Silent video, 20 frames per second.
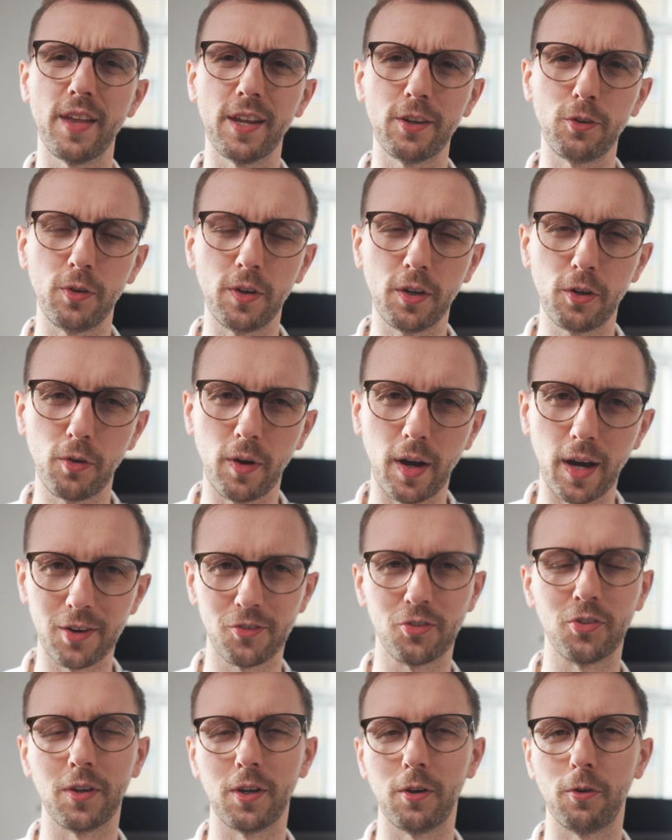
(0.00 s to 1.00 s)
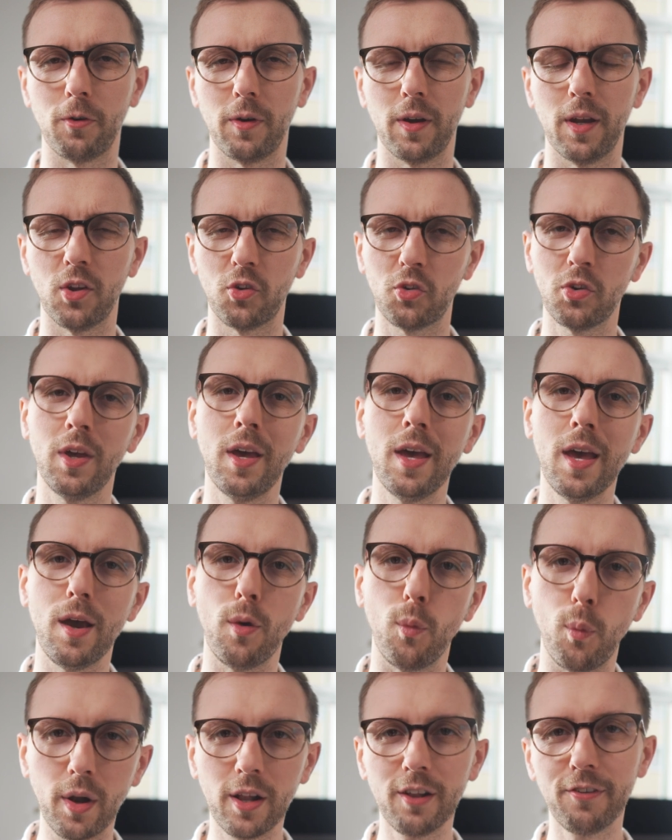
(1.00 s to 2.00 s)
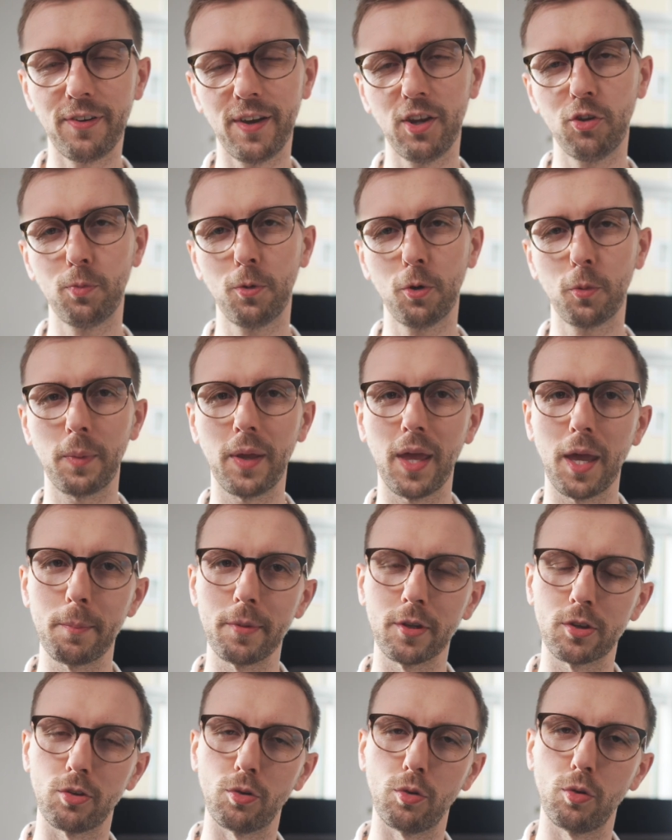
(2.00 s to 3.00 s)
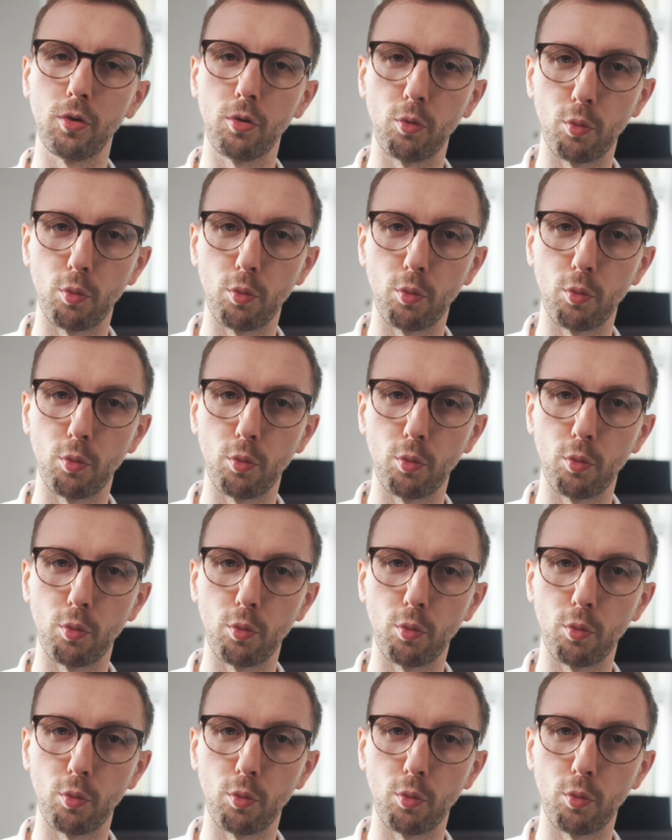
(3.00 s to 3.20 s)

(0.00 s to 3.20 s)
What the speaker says: that you need to answer here is, will Facebook be able to